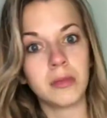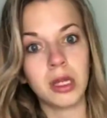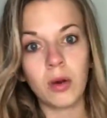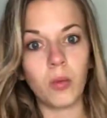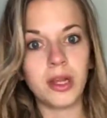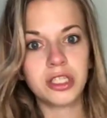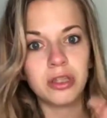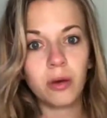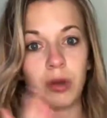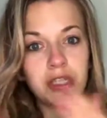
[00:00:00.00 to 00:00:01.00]

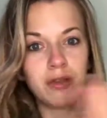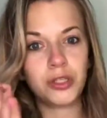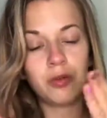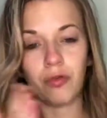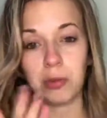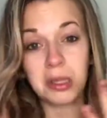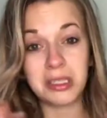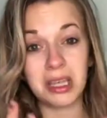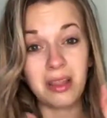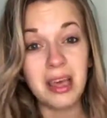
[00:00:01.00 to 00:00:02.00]
which of the two
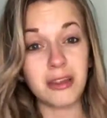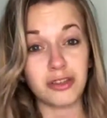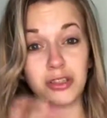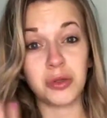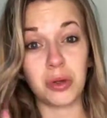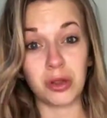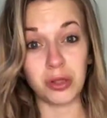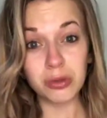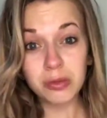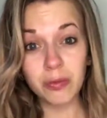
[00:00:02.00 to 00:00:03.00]
formulas I like. There's also a
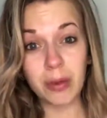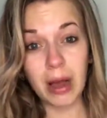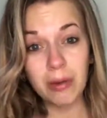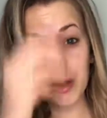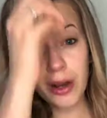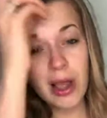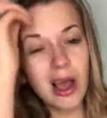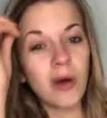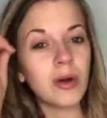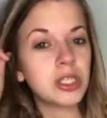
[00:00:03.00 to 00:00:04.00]
loose powder,
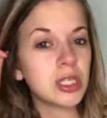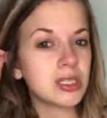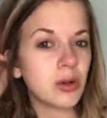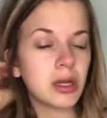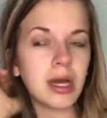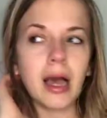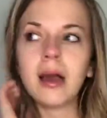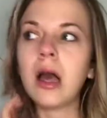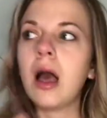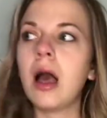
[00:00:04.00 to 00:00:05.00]
which is going to,
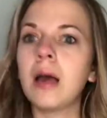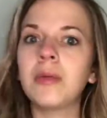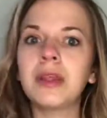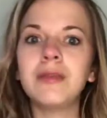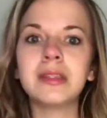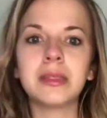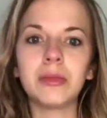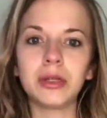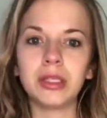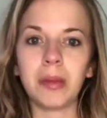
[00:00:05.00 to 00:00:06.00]
I believe, is
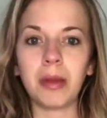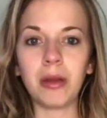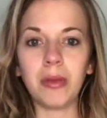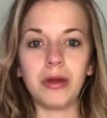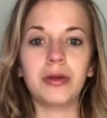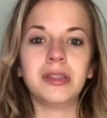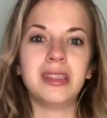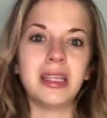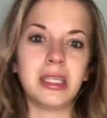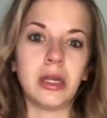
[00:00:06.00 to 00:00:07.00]
similar to like Bare Minerals,
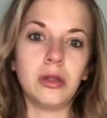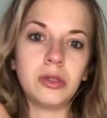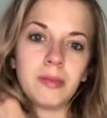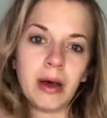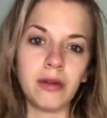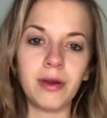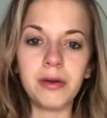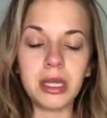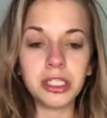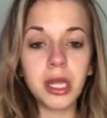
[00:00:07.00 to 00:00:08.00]
and that's like a loose powder
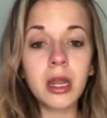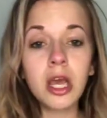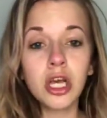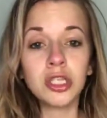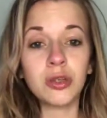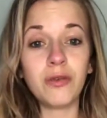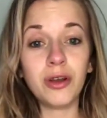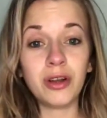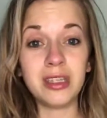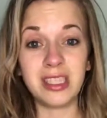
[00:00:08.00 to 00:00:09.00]
foundation. So if
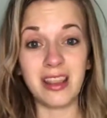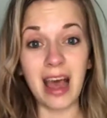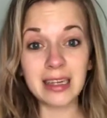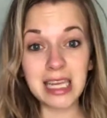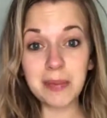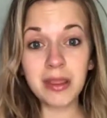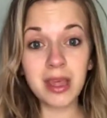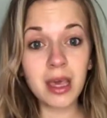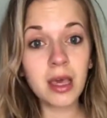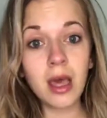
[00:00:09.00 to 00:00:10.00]
you're into that type of
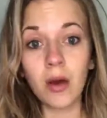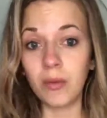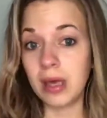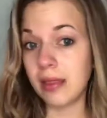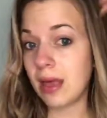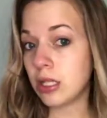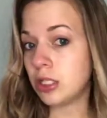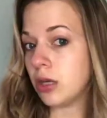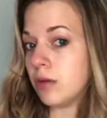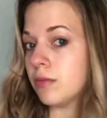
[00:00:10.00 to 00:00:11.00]
thing, we got that
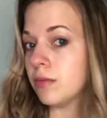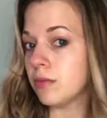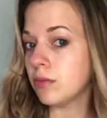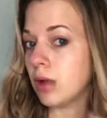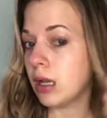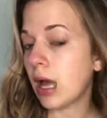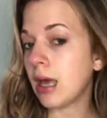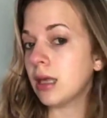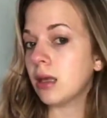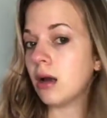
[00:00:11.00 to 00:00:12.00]
too. And
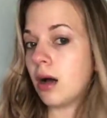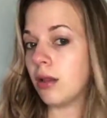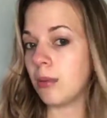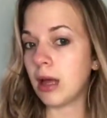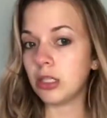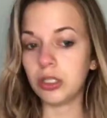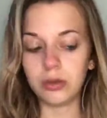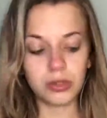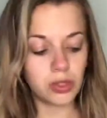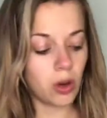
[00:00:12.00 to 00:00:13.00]
I can color match
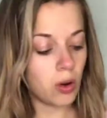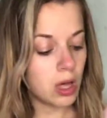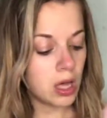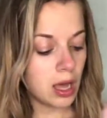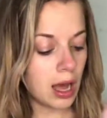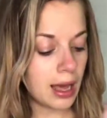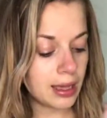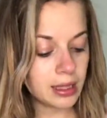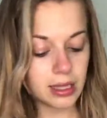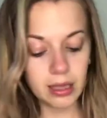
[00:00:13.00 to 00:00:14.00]
you, so I
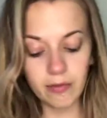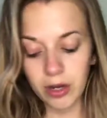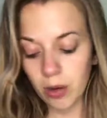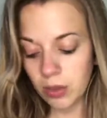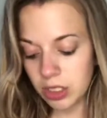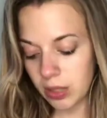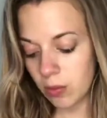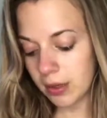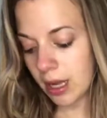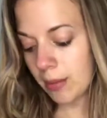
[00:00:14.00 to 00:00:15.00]
can figure out what shade would
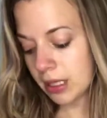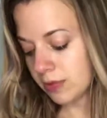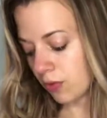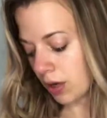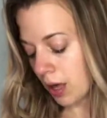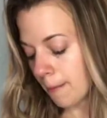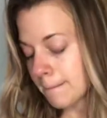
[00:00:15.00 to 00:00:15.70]
work out best for you.